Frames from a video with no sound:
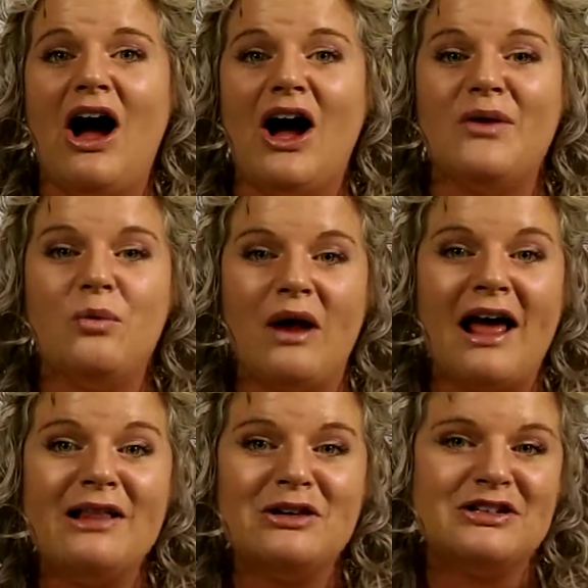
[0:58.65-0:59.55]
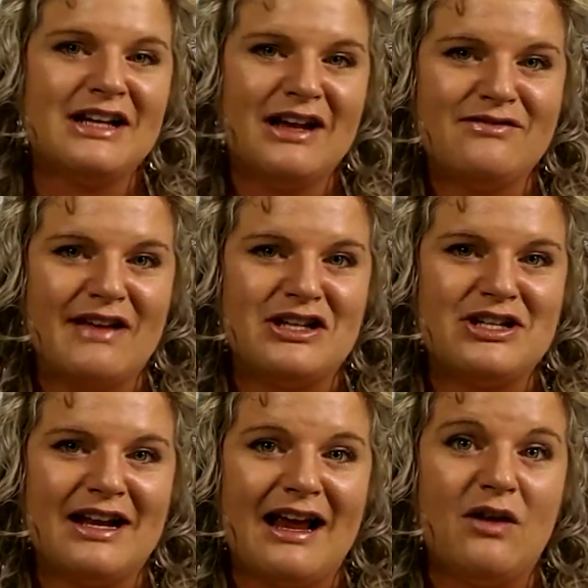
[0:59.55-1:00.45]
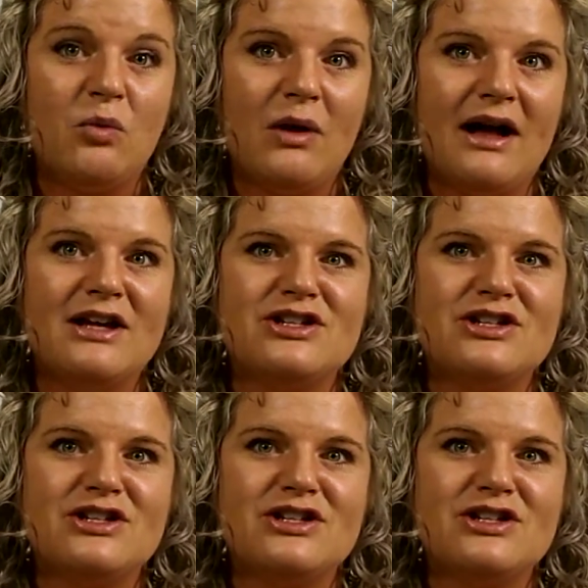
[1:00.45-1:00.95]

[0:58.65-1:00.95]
on what I learned at convention and what